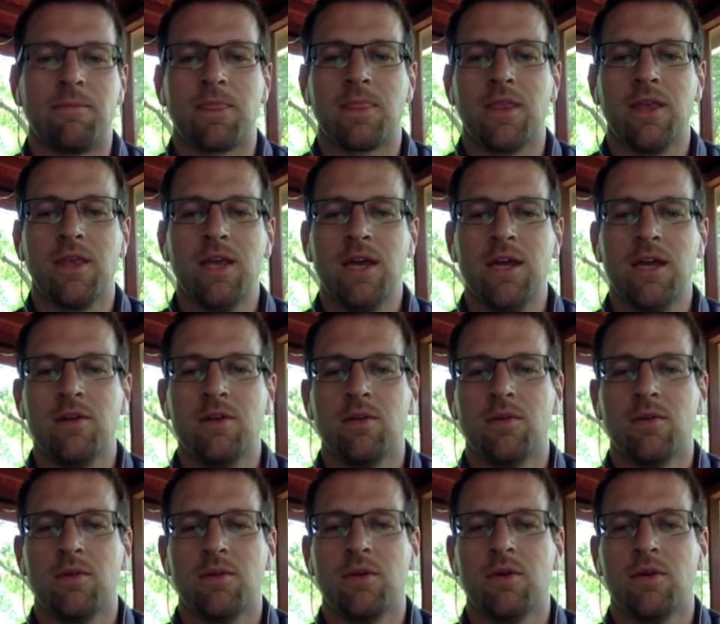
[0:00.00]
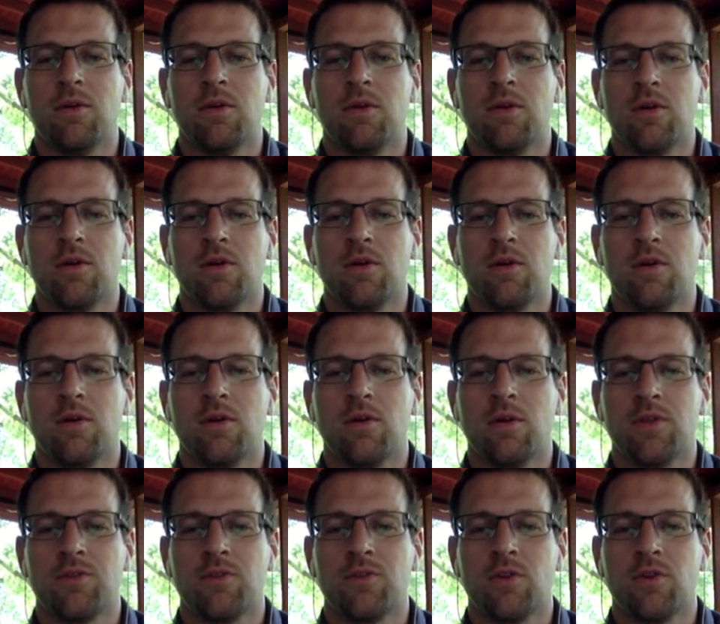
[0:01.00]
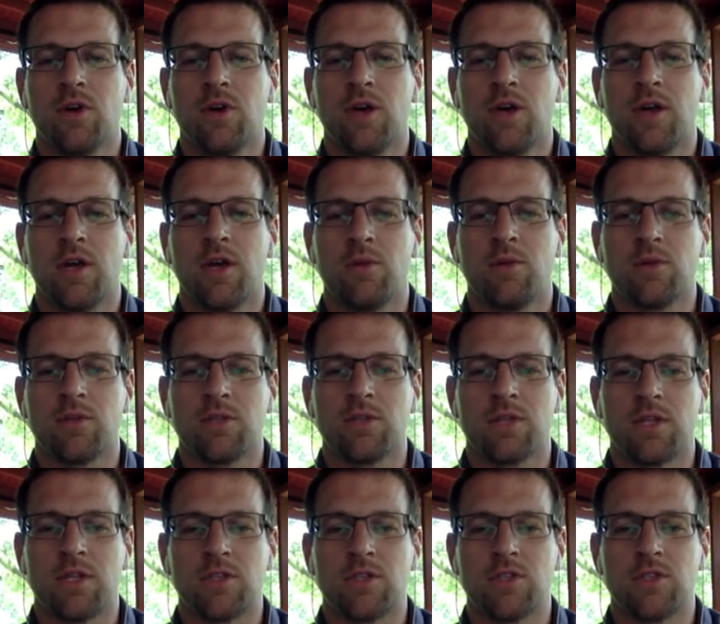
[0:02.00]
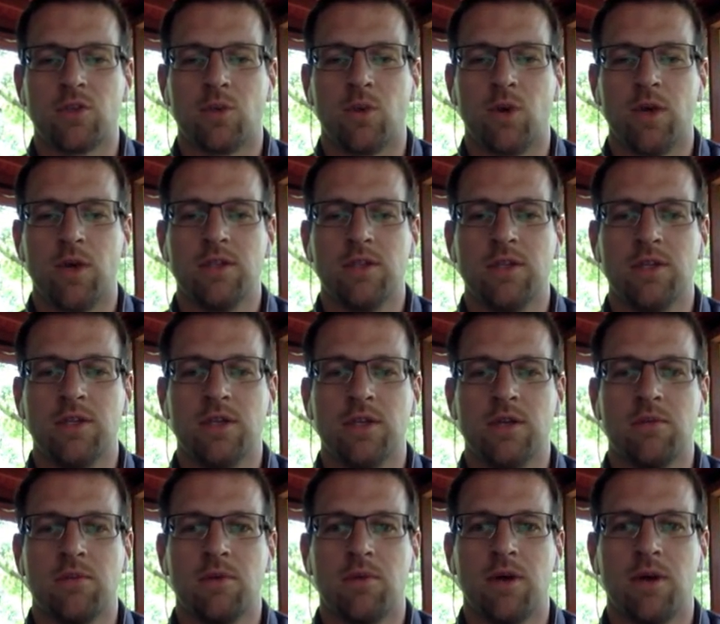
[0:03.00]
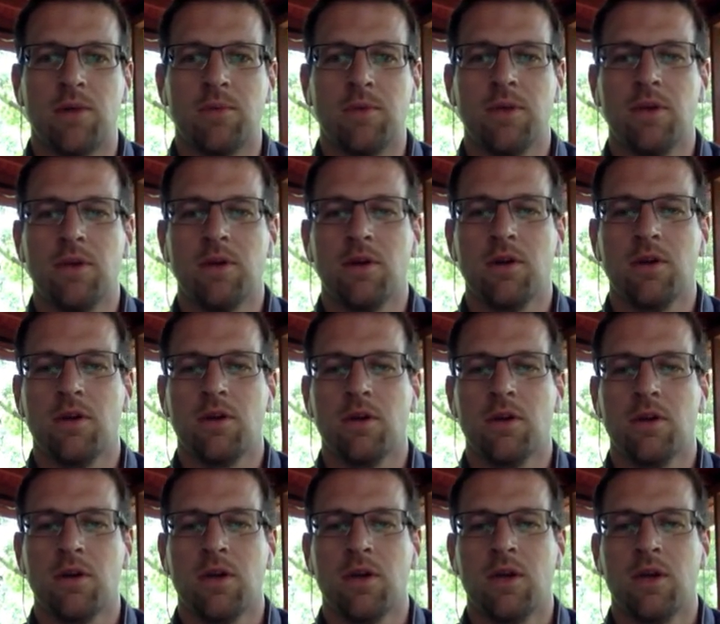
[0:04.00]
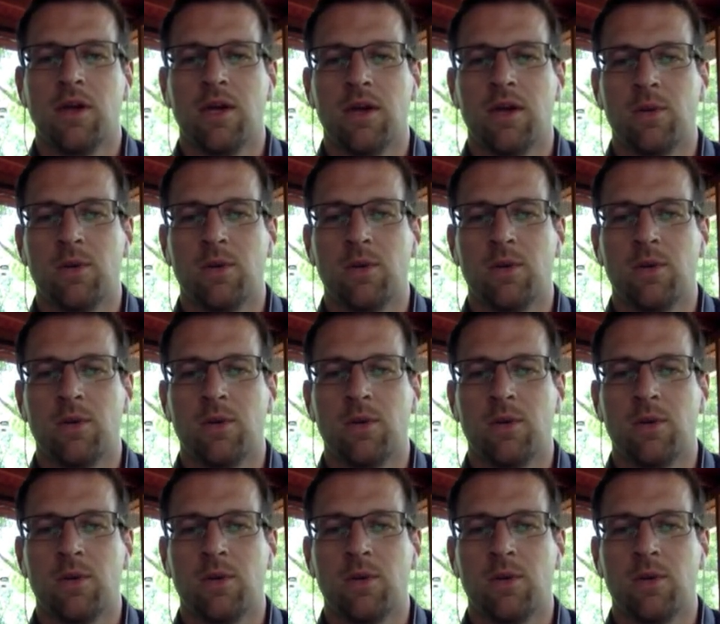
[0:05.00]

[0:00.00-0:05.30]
And let's go ahead and we'll say this is the white team up here, and we